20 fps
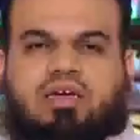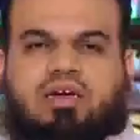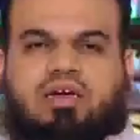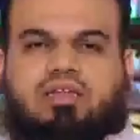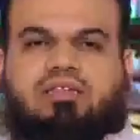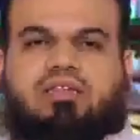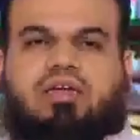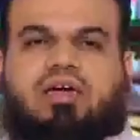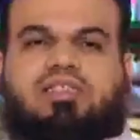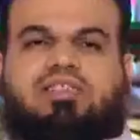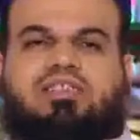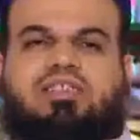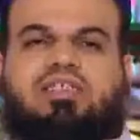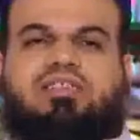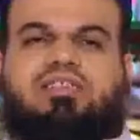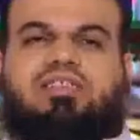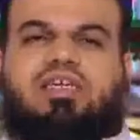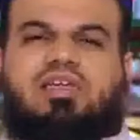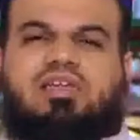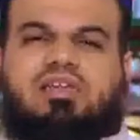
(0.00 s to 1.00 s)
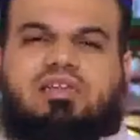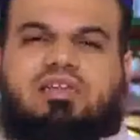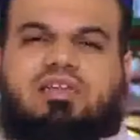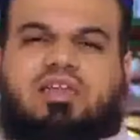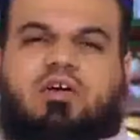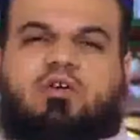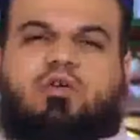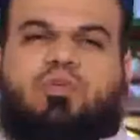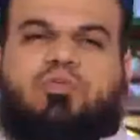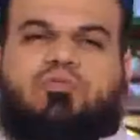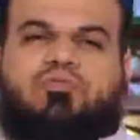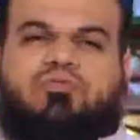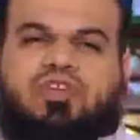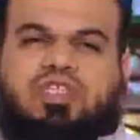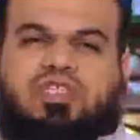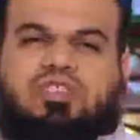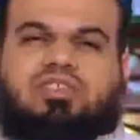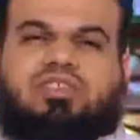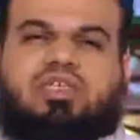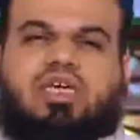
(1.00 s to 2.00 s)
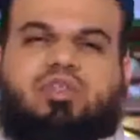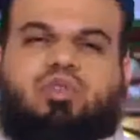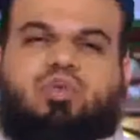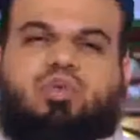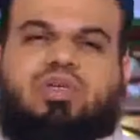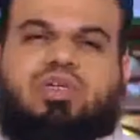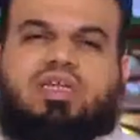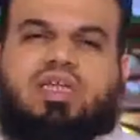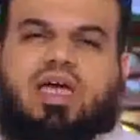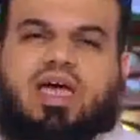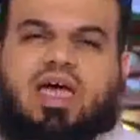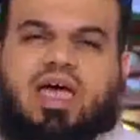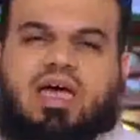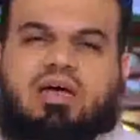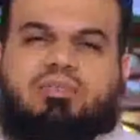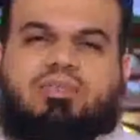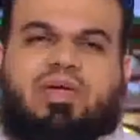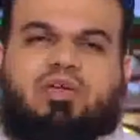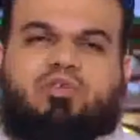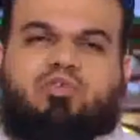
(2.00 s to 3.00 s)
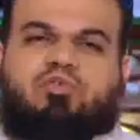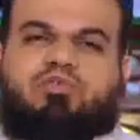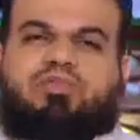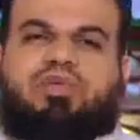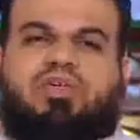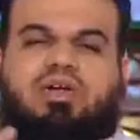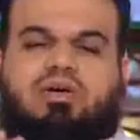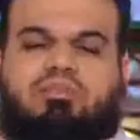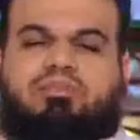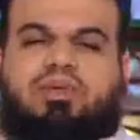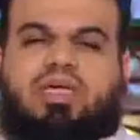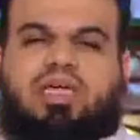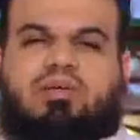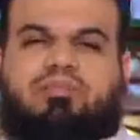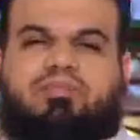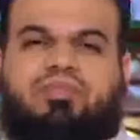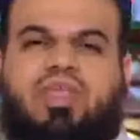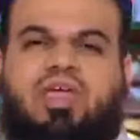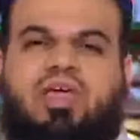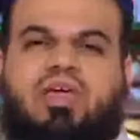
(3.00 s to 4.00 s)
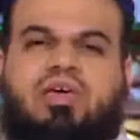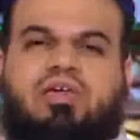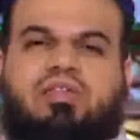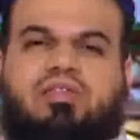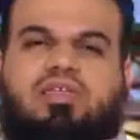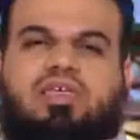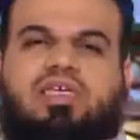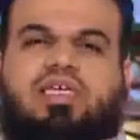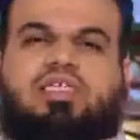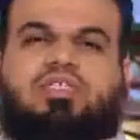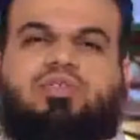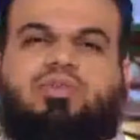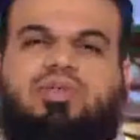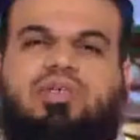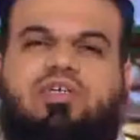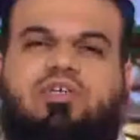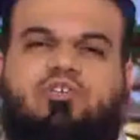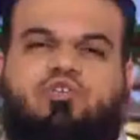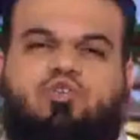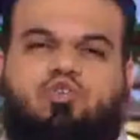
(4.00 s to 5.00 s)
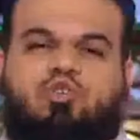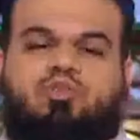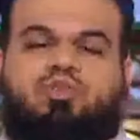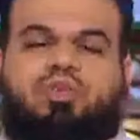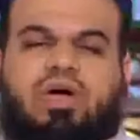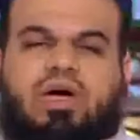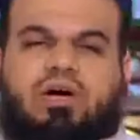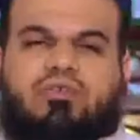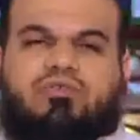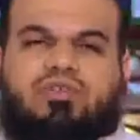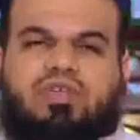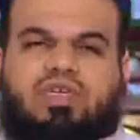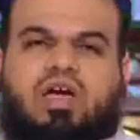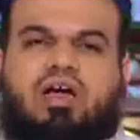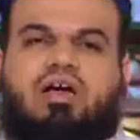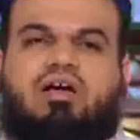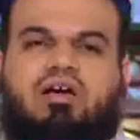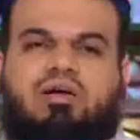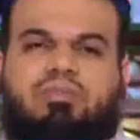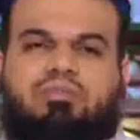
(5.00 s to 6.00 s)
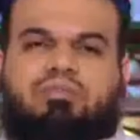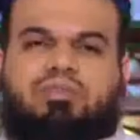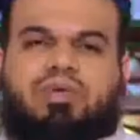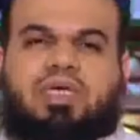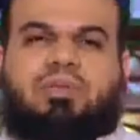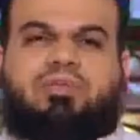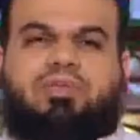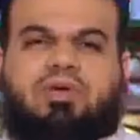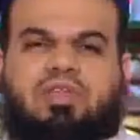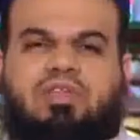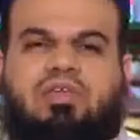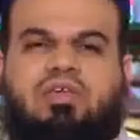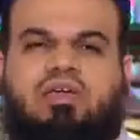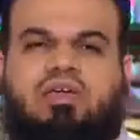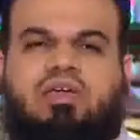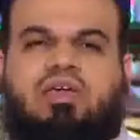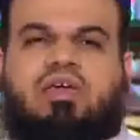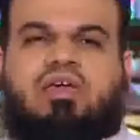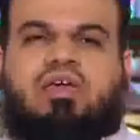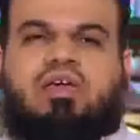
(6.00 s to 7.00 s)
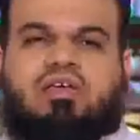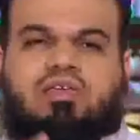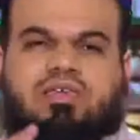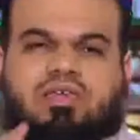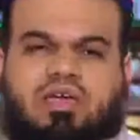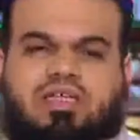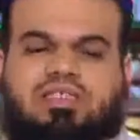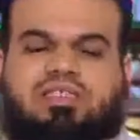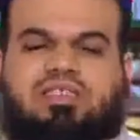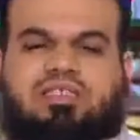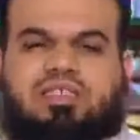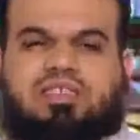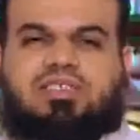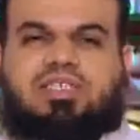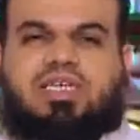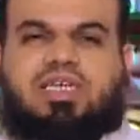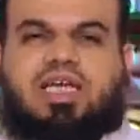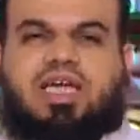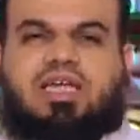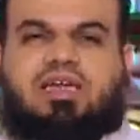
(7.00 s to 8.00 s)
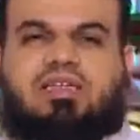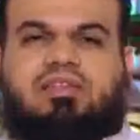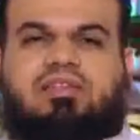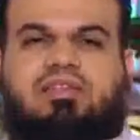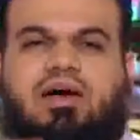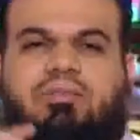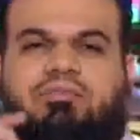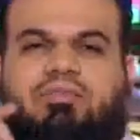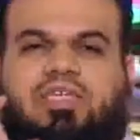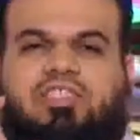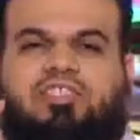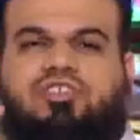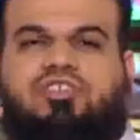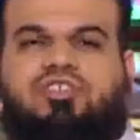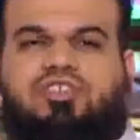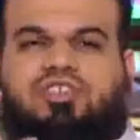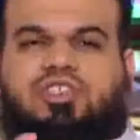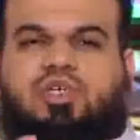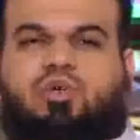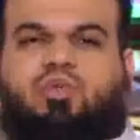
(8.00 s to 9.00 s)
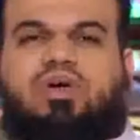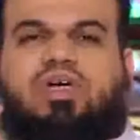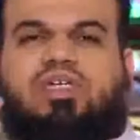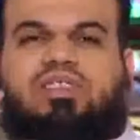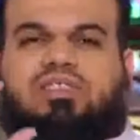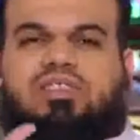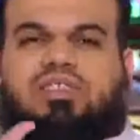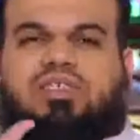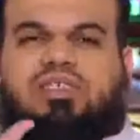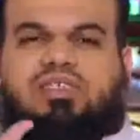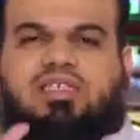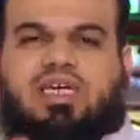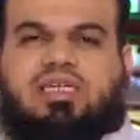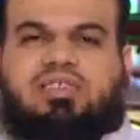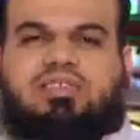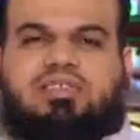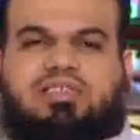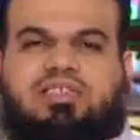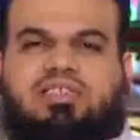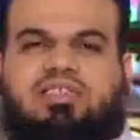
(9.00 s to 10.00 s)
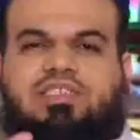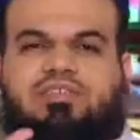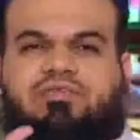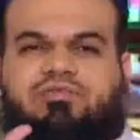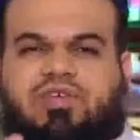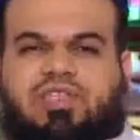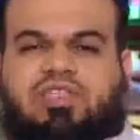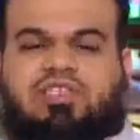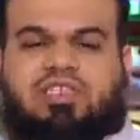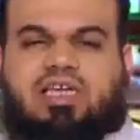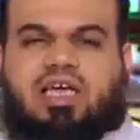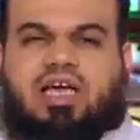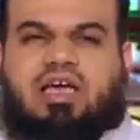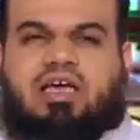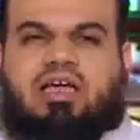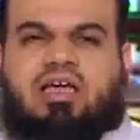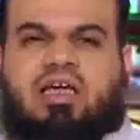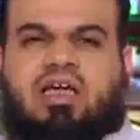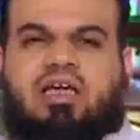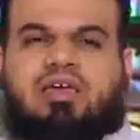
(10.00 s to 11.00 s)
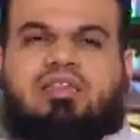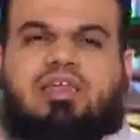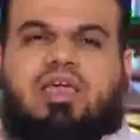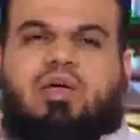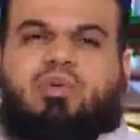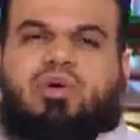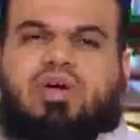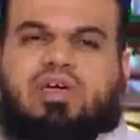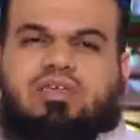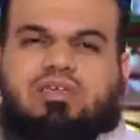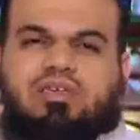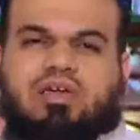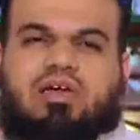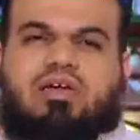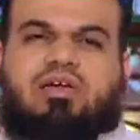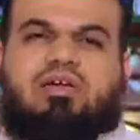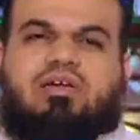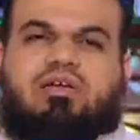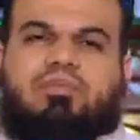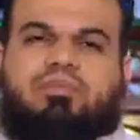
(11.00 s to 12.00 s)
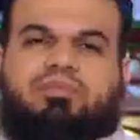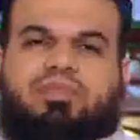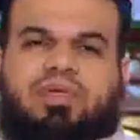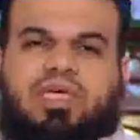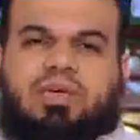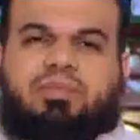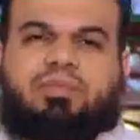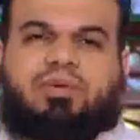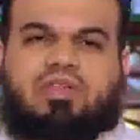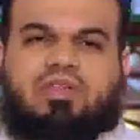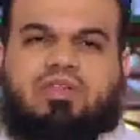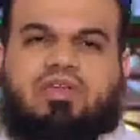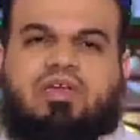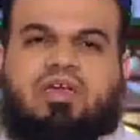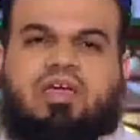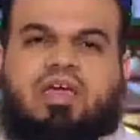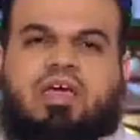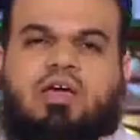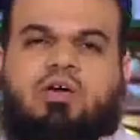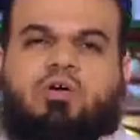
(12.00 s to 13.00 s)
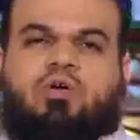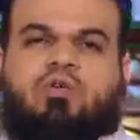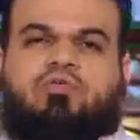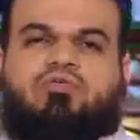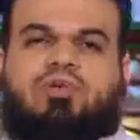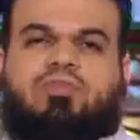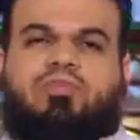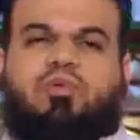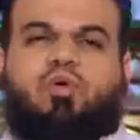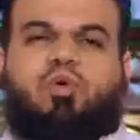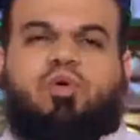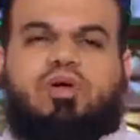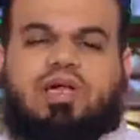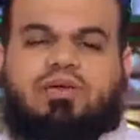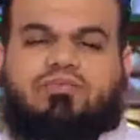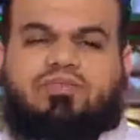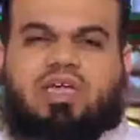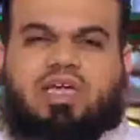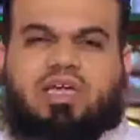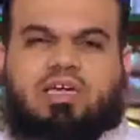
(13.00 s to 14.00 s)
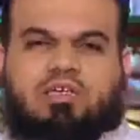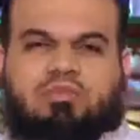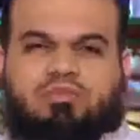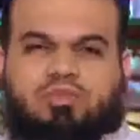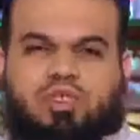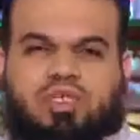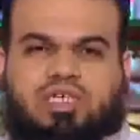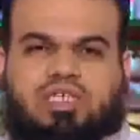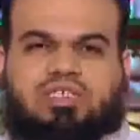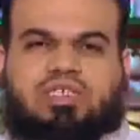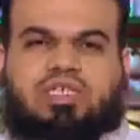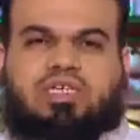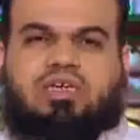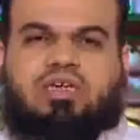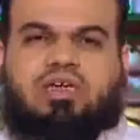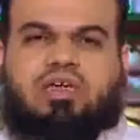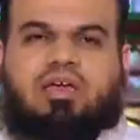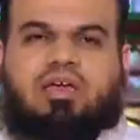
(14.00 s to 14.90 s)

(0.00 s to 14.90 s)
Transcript: Allah says, fityatun amanu bi Rabbihim. These were a group of young people youngsters again. Allah mentions the words youngsters, fitya. They were young people who from all of their community,